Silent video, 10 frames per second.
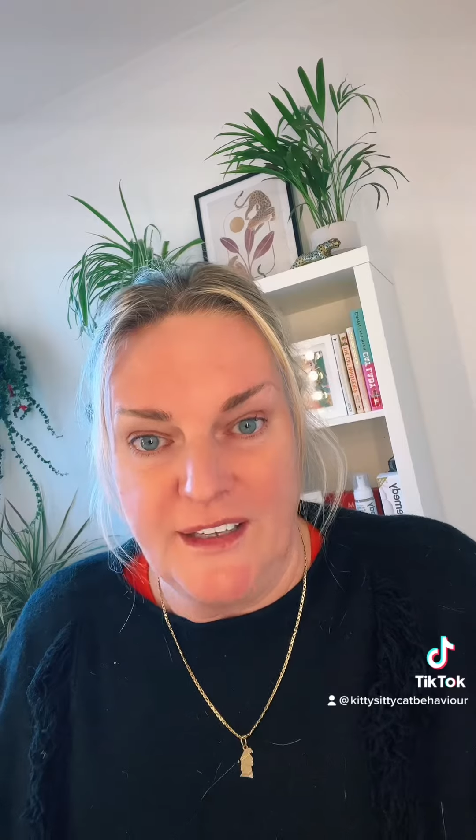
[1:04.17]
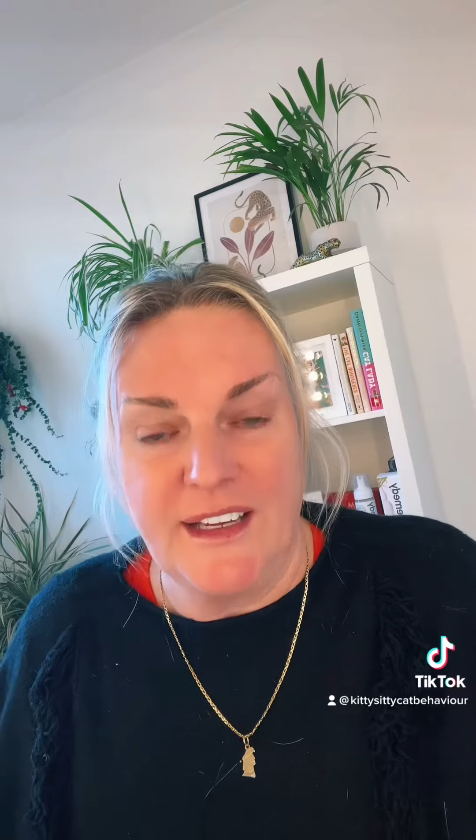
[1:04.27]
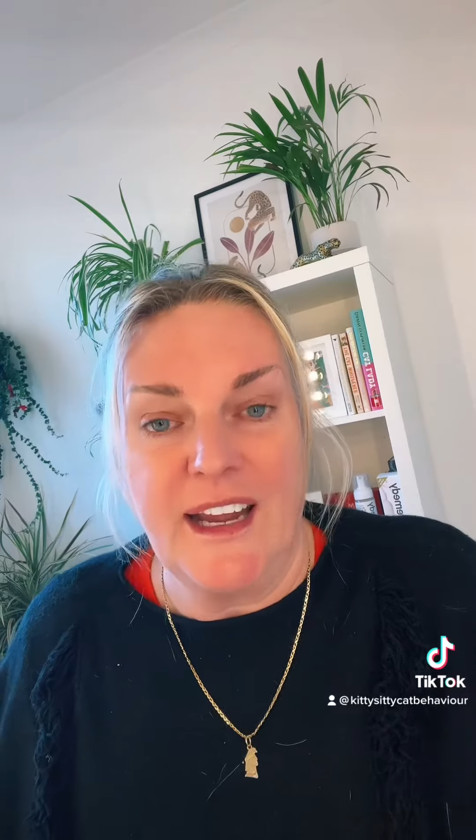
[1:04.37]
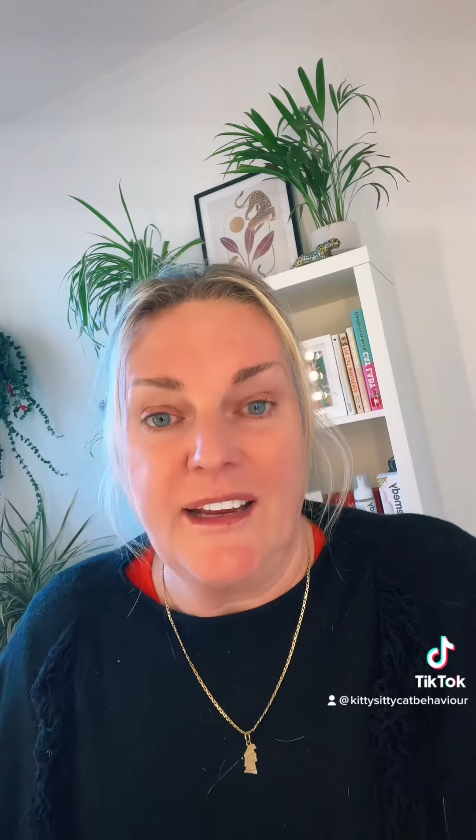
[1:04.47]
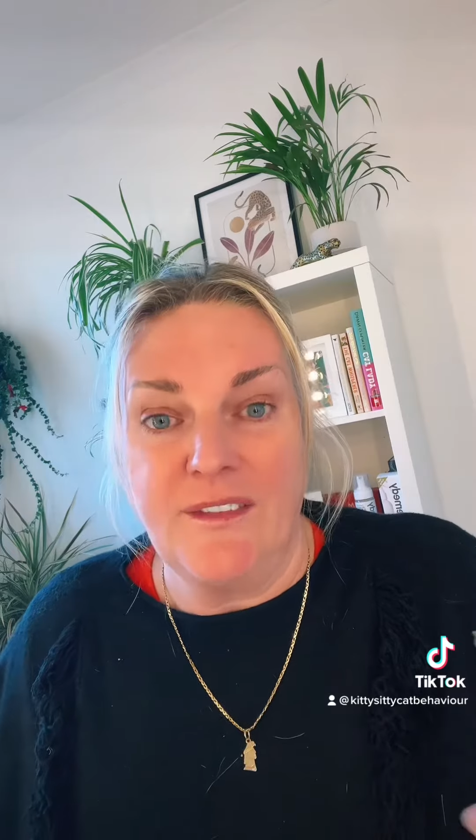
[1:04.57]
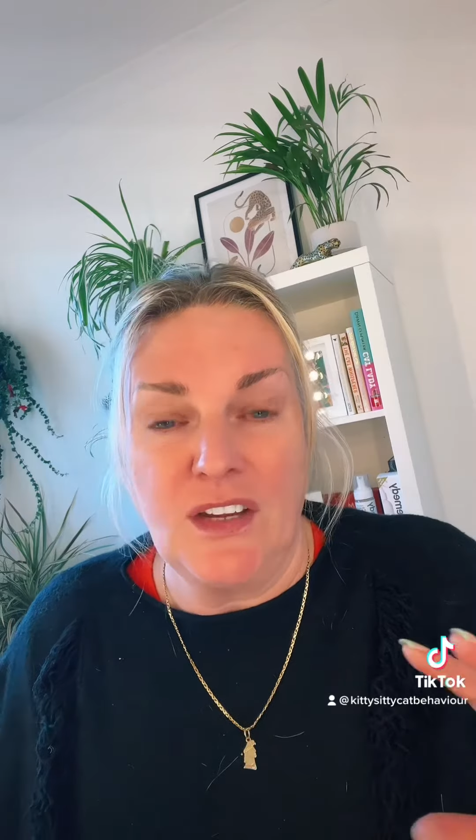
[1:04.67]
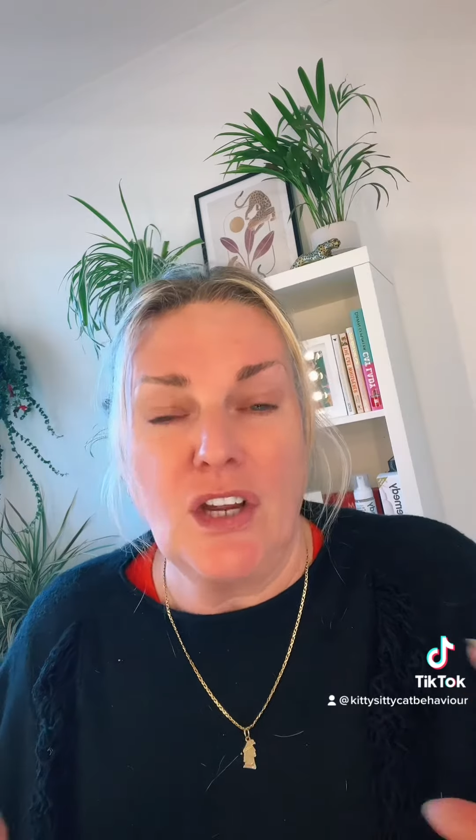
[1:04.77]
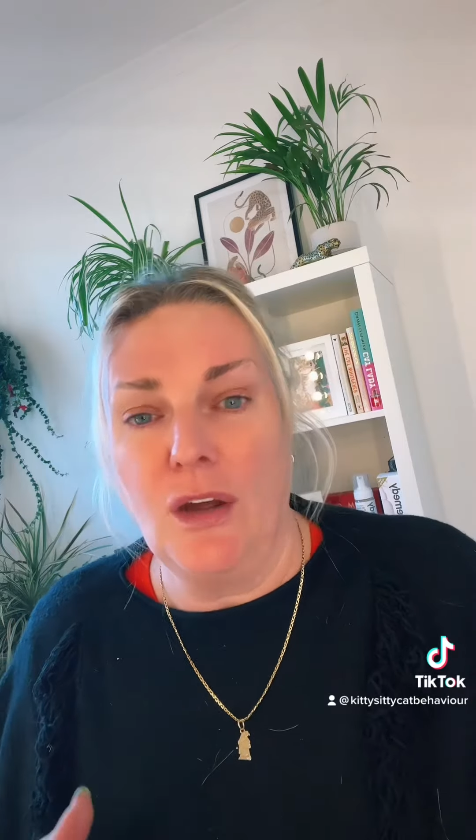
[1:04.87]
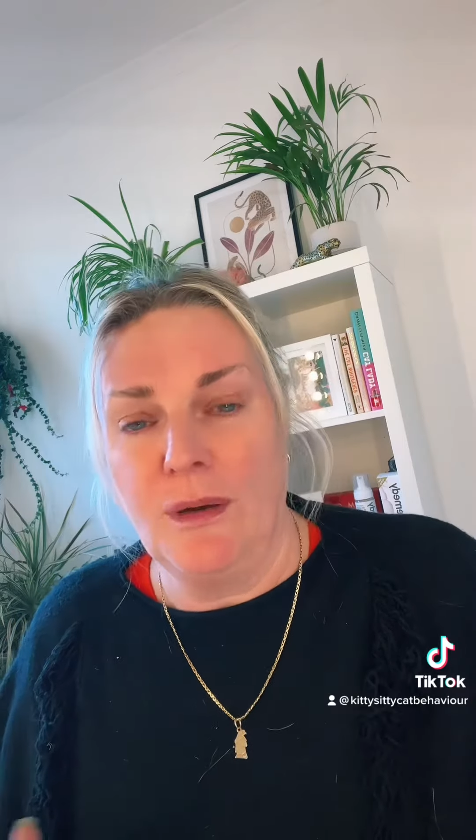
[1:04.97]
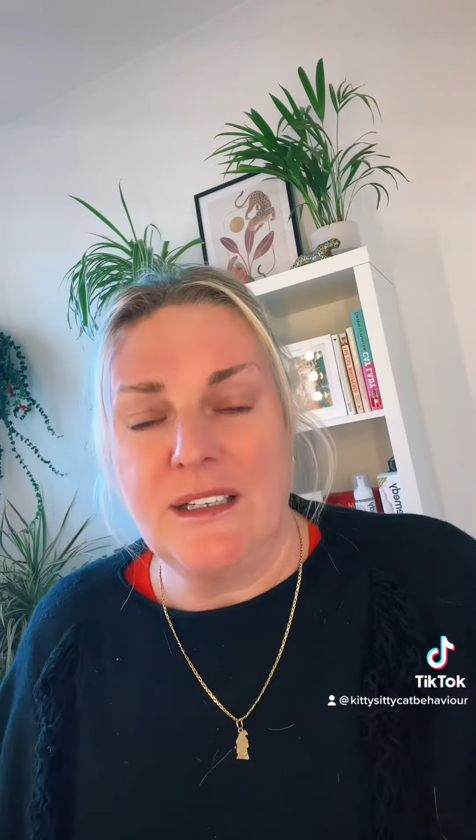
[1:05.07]
of the gate, and they
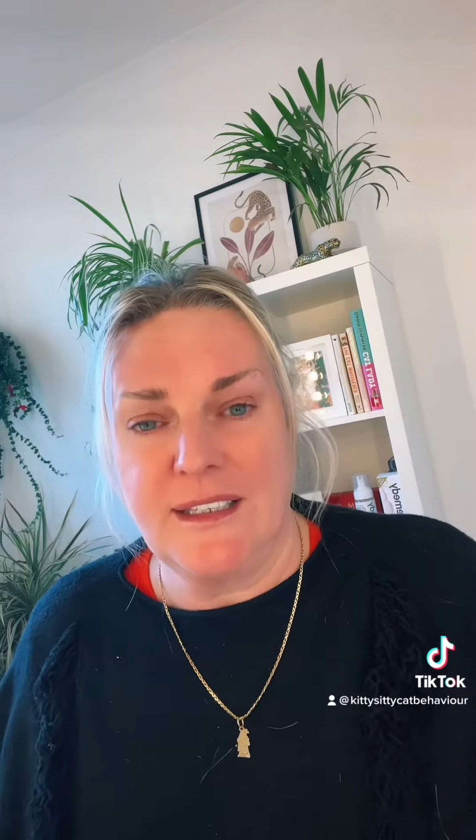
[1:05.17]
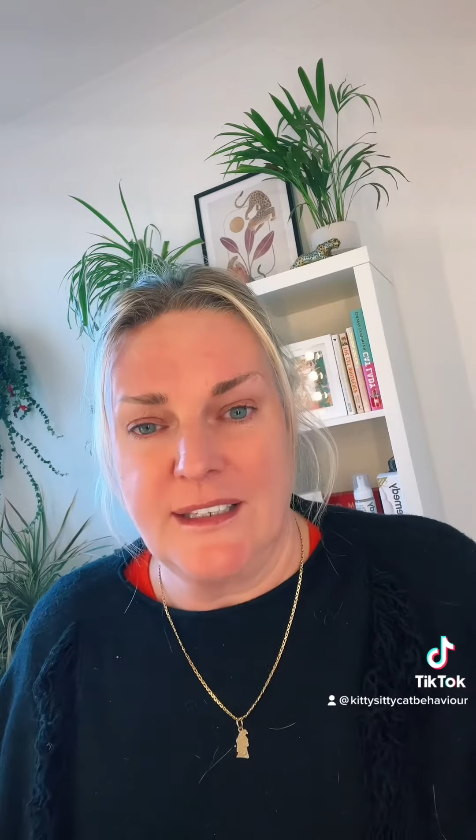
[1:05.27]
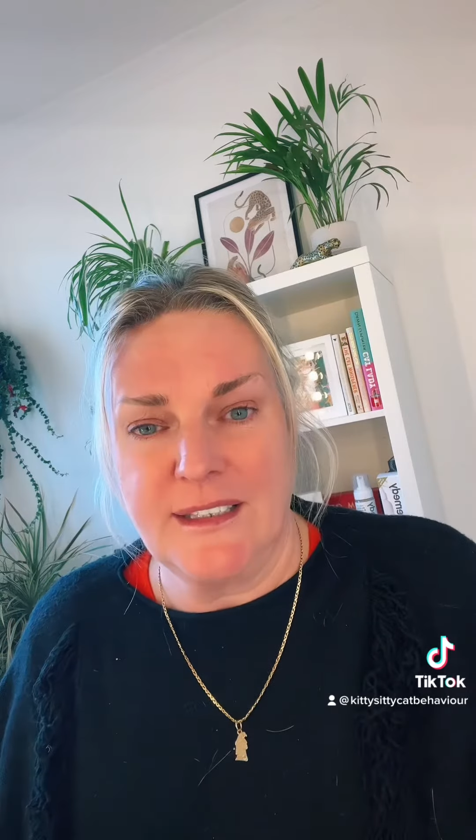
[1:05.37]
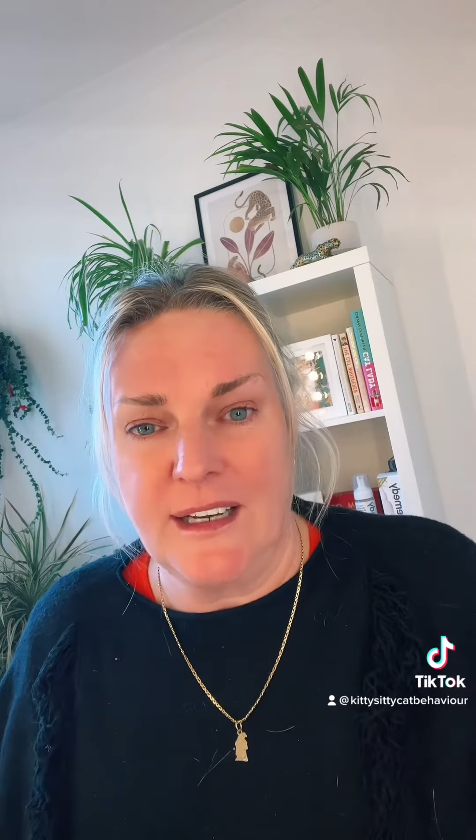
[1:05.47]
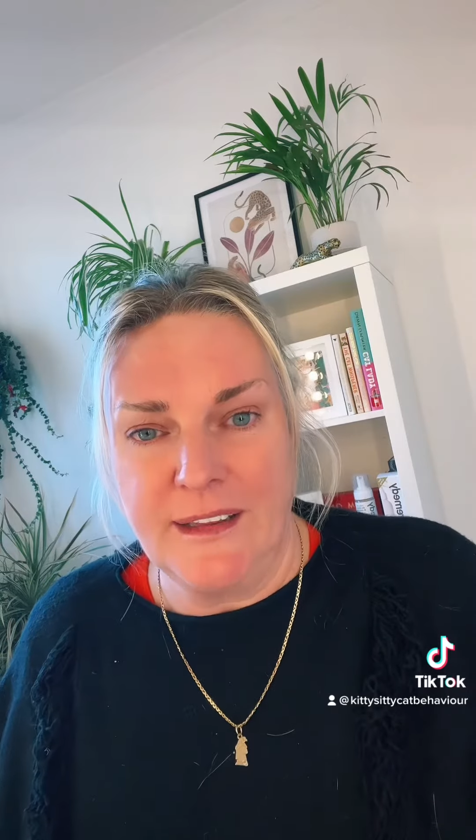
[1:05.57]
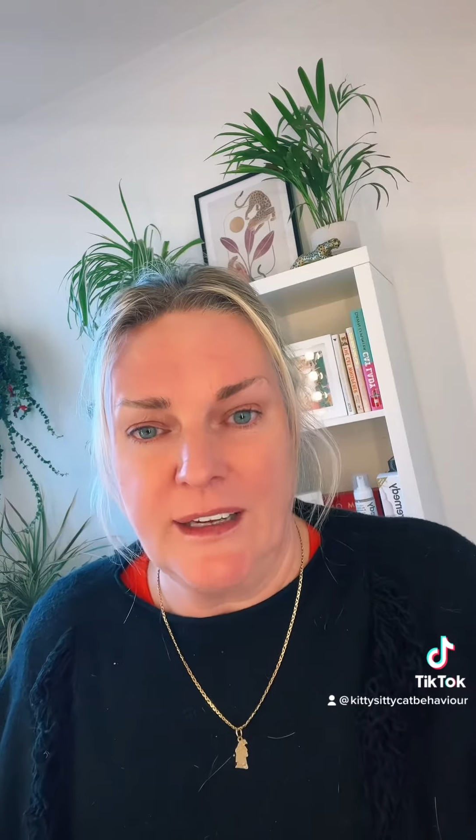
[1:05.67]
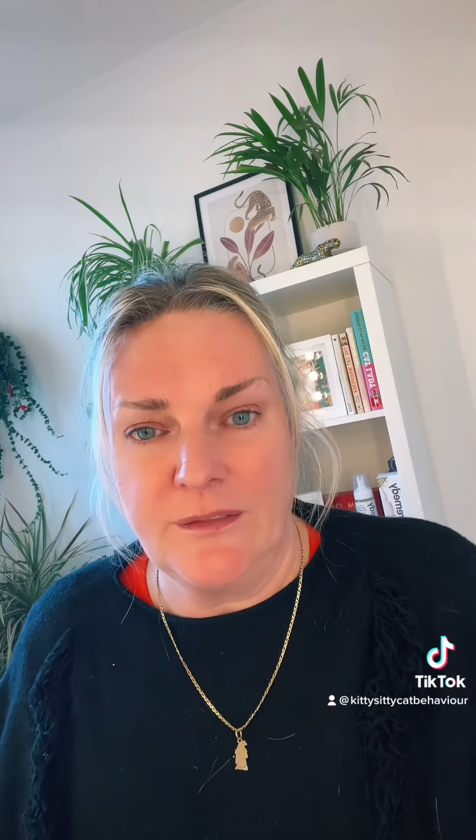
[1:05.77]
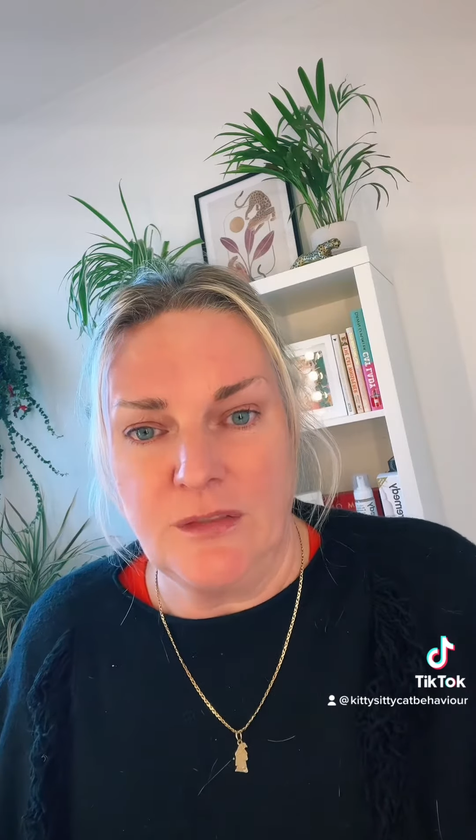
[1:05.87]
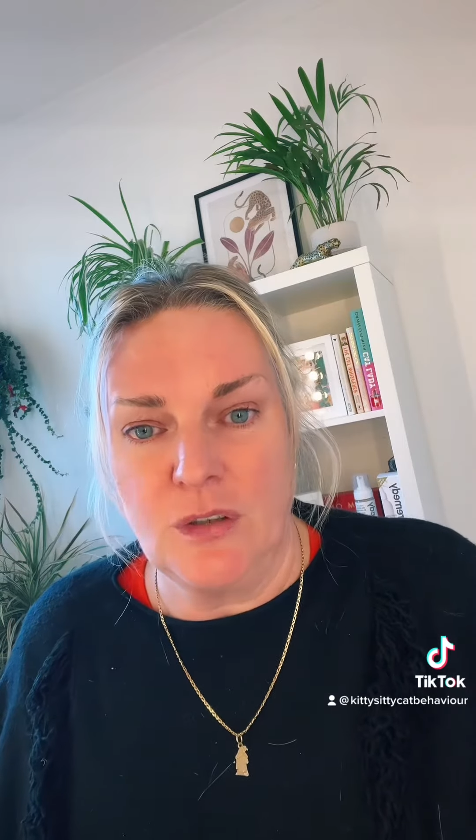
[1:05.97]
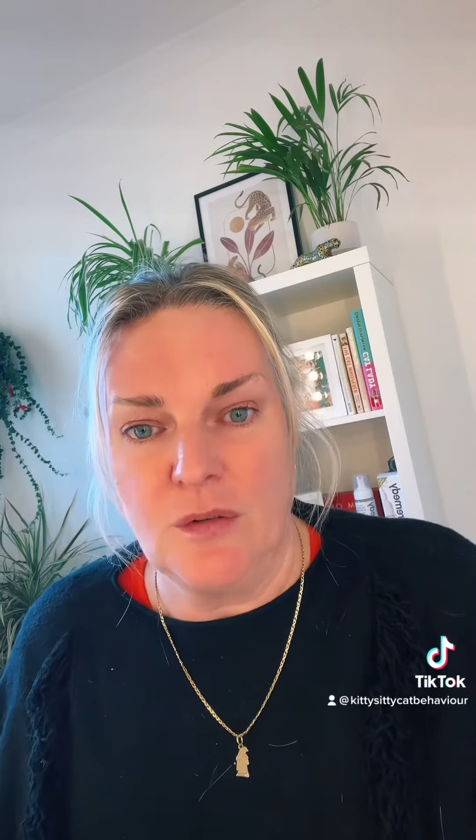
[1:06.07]
coexist like that
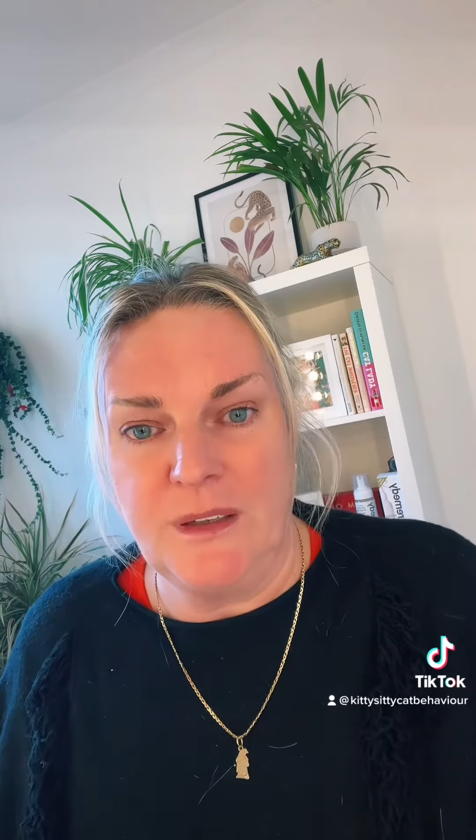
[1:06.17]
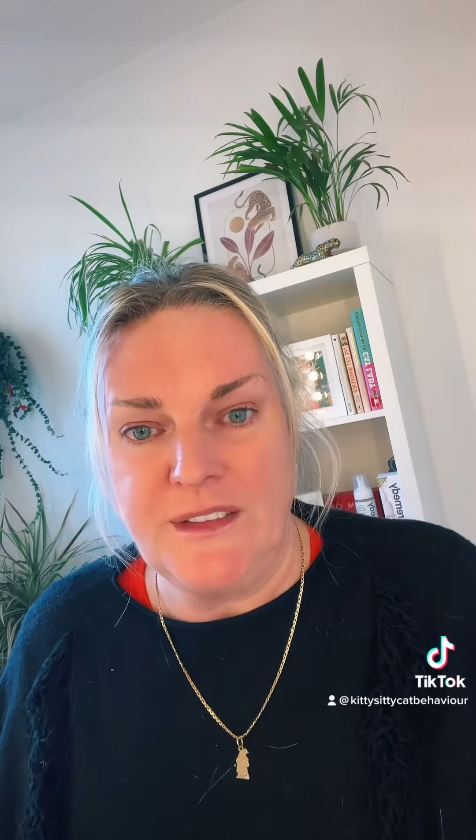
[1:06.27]
for a couple